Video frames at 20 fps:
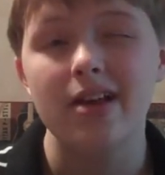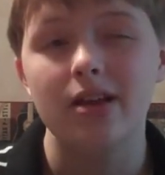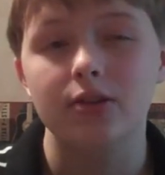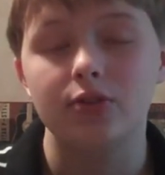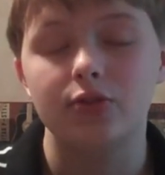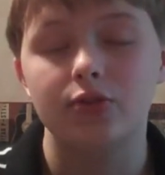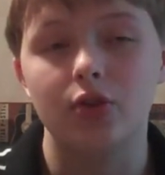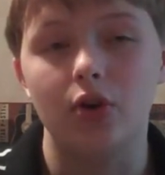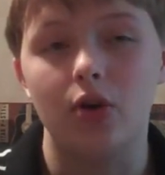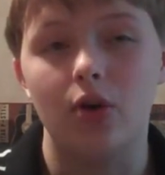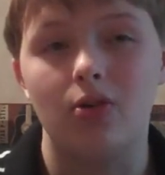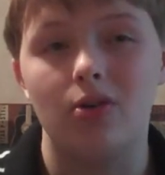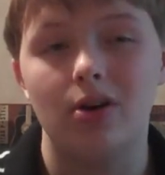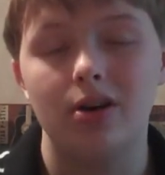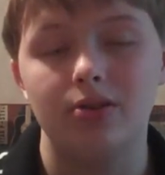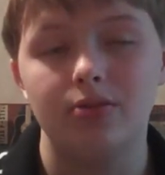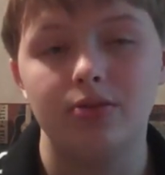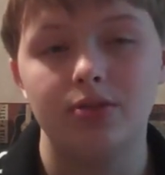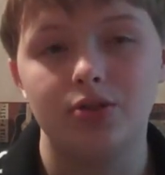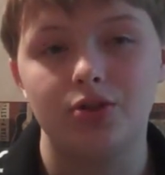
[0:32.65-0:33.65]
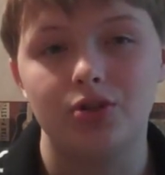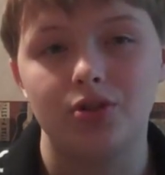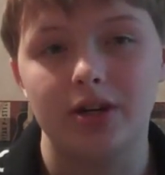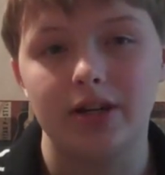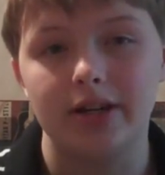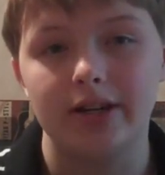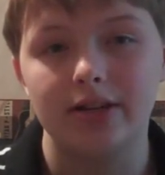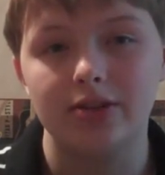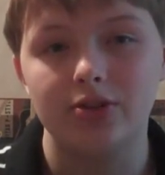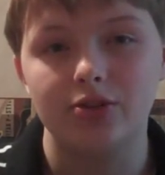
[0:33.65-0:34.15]
So I know the
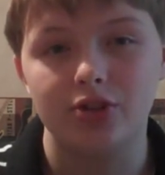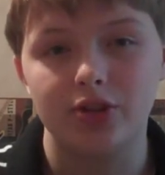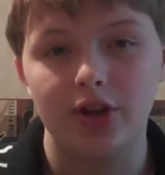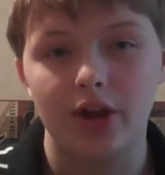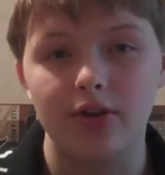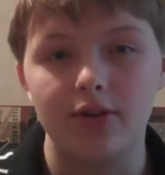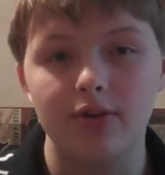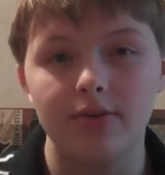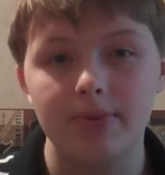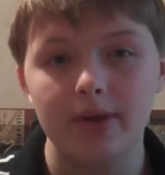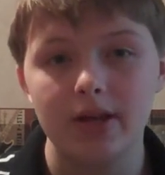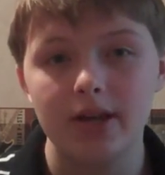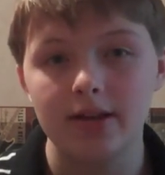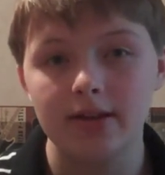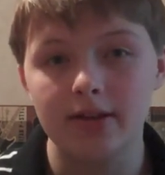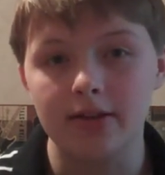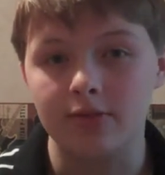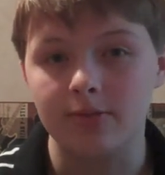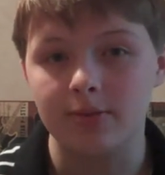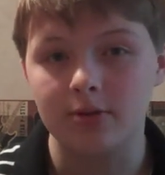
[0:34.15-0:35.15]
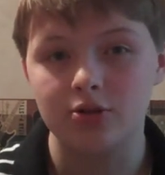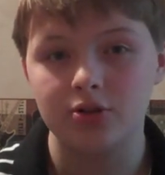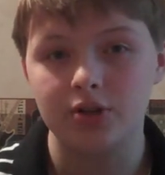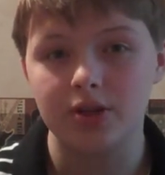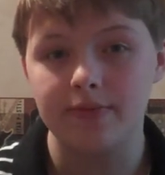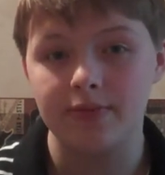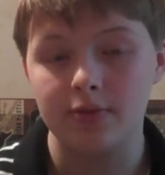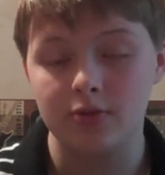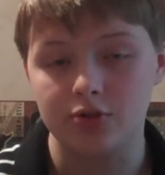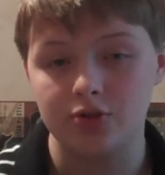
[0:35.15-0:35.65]
transgender bit, especially
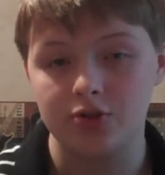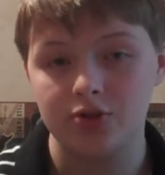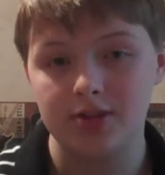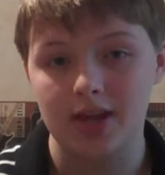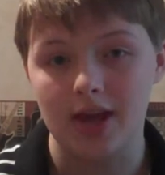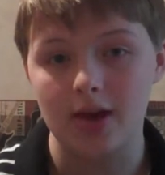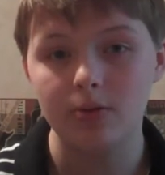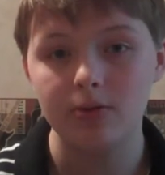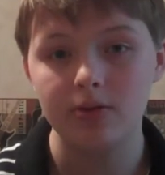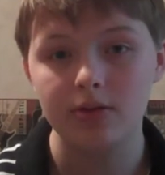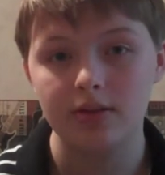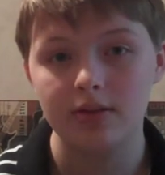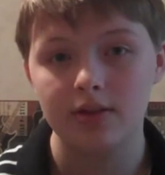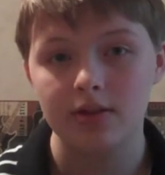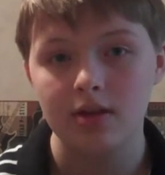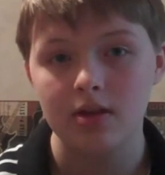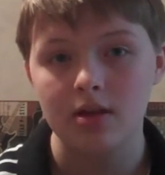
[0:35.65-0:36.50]
if you're stealth,